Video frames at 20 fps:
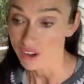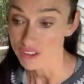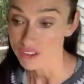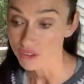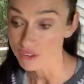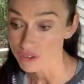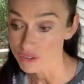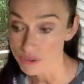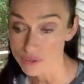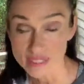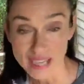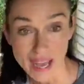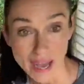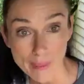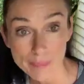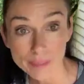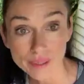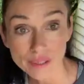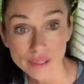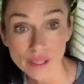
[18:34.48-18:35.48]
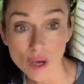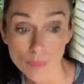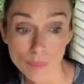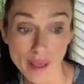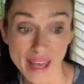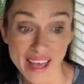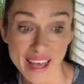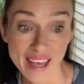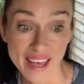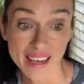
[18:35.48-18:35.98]
or you could use apple or
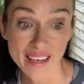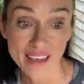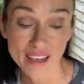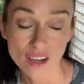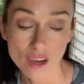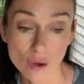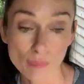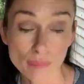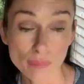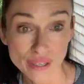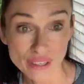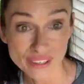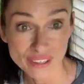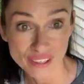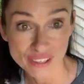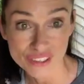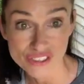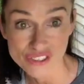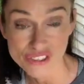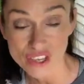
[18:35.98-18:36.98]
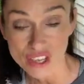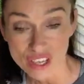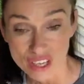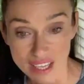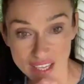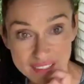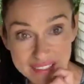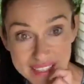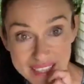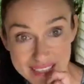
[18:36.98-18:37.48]
pear or birch,
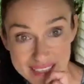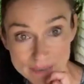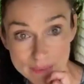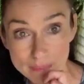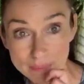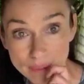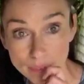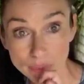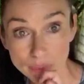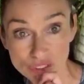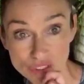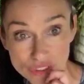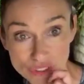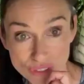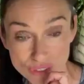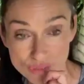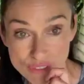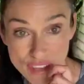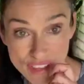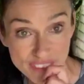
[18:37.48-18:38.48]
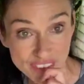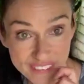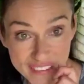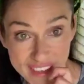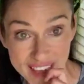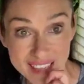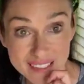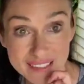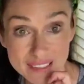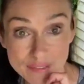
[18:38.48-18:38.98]
and they simply would feather
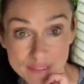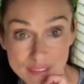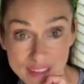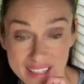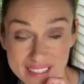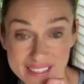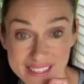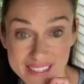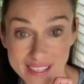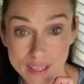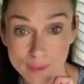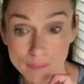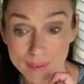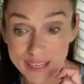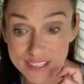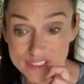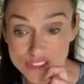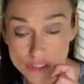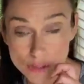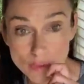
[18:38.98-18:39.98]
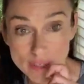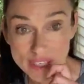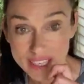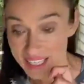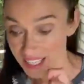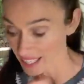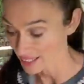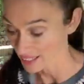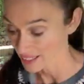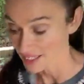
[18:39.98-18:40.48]
the end of that stick by
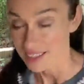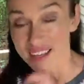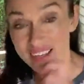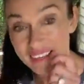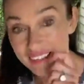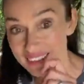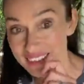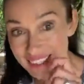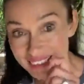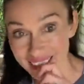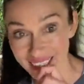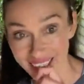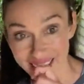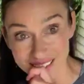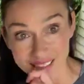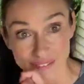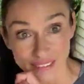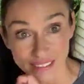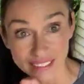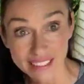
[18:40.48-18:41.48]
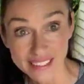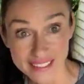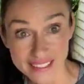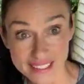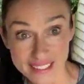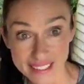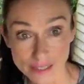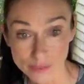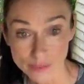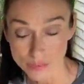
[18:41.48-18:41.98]
chewing it, and then kind of clean
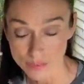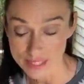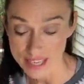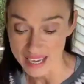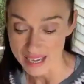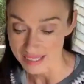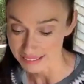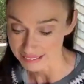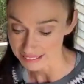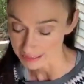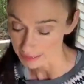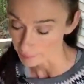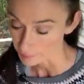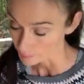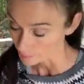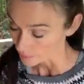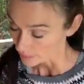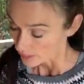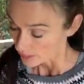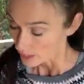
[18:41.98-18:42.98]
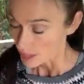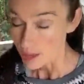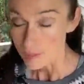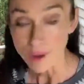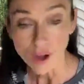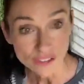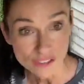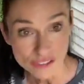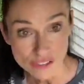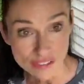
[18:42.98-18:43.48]
the teeth with that.
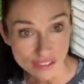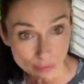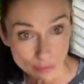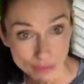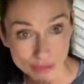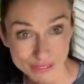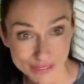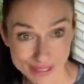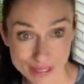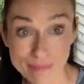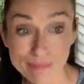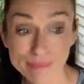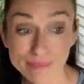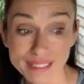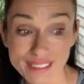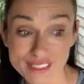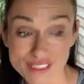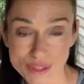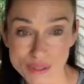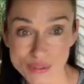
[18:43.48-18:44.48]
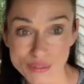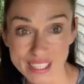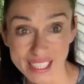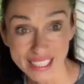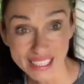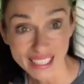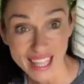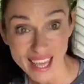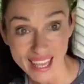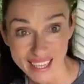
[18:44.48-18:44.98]
Also, they would have simply chewed
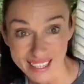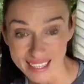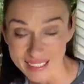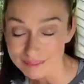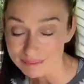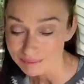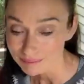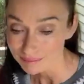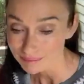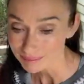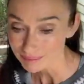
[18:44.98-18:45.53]
clay,